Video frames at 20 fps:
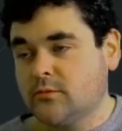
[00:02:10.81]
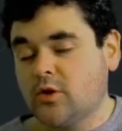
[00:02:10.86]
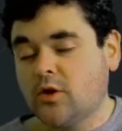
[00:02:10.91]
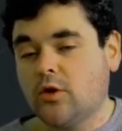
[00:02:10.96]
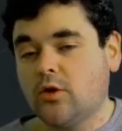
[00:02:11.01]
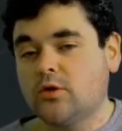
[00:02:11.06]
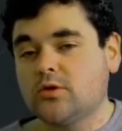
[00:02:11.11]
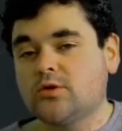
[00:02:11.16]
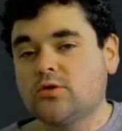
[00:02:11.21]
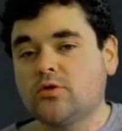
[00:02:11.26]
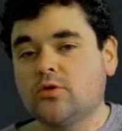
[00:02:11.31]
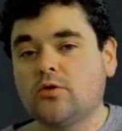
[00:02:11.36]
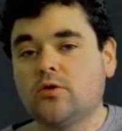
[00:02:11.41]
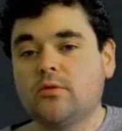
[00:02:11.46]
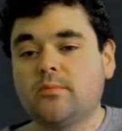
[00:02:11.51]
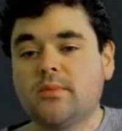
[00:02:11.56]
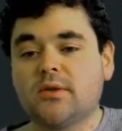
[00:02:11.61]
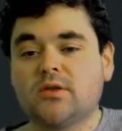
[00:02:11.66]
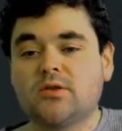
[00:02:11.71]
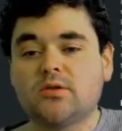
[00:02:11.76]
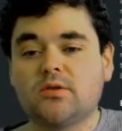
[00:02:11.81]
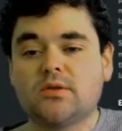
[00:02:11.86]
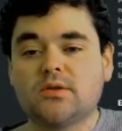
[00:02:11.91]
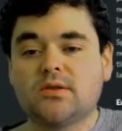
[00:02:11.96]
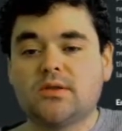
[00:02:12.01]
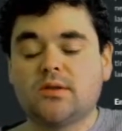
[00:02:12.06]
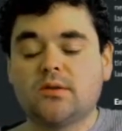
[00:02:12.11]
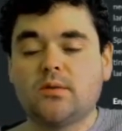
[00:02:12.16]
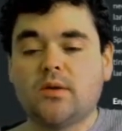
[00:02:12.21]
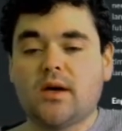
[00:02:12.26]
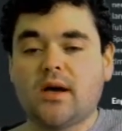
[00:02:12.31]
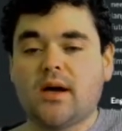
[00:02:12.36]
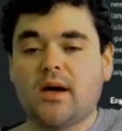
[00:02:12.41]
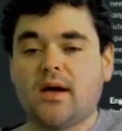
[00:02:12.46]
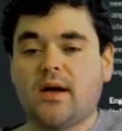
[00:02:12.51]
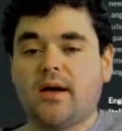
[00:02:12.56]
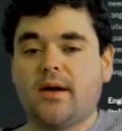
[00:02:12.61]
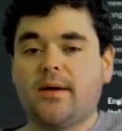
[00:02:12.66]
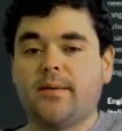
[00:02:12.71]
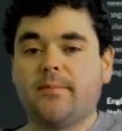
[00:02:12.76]
Also, make sure to
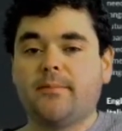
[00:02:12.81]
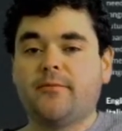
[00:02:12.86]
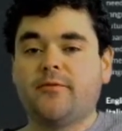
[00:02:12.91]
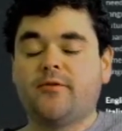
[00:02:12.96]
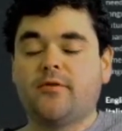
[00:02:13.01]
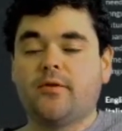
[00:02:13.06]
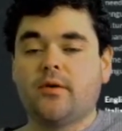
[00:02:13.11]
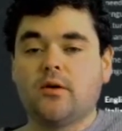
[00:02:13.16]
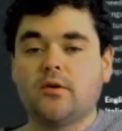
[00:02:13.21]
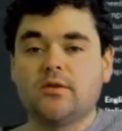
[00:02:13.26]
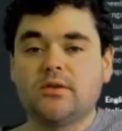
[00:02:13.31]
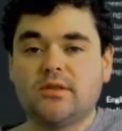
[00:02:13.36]
follow